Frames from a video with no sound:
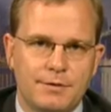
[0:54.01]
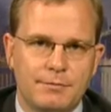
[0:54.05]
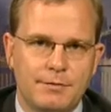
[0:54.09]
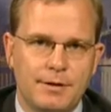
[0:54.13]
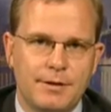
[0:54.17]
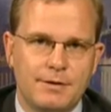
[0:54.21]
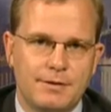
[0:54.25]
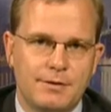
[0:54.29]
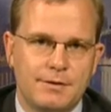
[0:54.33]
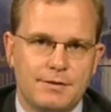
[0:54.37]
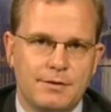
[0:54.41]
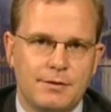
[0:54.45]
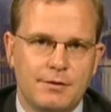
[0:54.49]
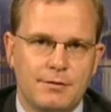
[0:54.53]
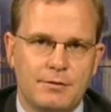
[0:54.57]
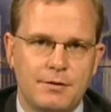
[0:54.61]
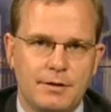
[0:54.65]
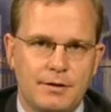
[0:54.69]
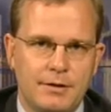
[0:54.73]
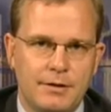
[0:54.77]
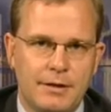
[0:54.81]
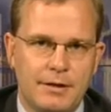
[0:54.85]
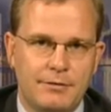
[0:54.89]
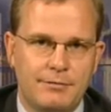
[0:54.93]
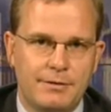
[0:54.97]
Greece has now
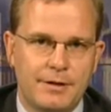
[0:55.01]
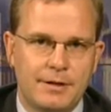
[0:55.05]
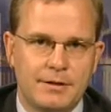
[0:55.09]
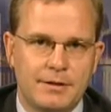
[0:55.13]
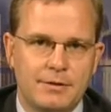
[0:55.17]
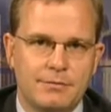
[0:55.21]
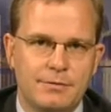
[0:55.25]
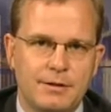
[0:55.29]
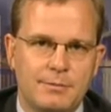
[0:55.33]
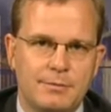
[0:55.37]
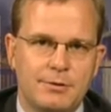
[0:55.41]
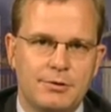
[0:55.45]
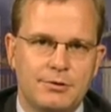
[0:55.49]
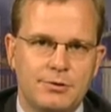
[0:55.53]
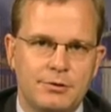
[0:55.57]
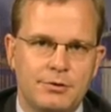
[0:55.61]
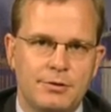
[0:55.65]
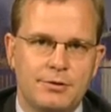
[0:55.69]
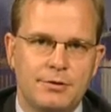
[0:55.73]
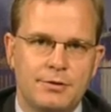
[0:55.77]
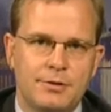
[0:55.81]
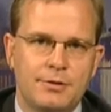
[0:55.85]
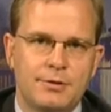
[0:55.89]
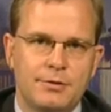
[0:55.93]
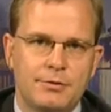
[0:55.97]
effectively been
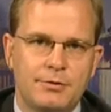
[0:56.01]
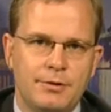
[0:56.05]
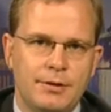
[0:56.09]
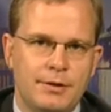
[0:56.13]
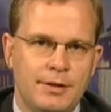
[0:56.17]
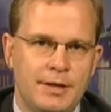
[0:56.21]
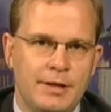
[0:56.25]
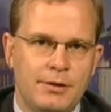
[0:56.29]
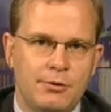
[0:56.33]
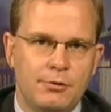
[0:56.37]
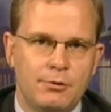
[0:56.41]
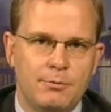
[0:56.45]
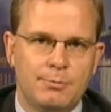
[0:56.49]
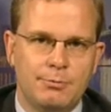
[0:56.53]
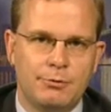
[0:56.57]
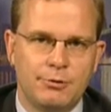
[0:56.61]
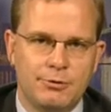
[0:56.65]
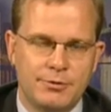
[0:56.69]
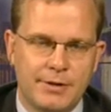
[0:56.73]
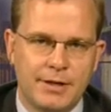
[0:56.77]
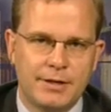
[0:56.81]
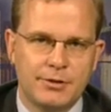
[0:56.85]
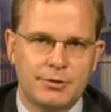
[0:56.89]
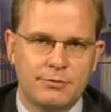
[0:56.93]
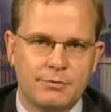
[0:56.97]
turned into an EU
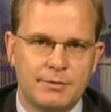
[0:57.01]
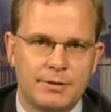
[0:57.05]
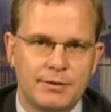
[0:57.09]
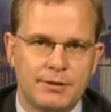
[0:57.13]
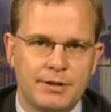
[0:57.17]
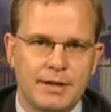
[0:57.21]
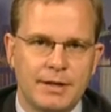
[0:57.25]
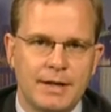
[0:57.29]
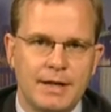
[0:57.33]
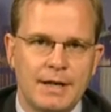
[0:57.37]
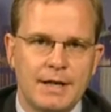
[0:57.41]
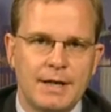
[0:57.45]
protectorate.